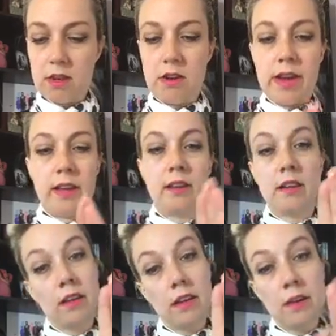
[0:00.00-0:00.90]
All right.
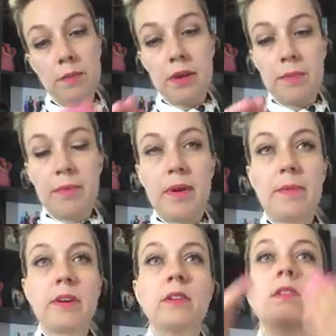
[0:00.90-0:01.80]
Put a bit of
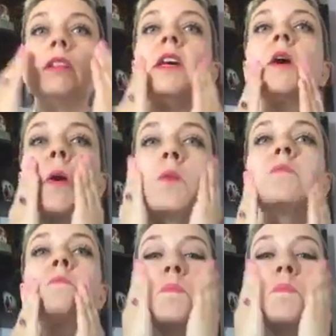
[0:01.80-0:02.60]
primer. Leo.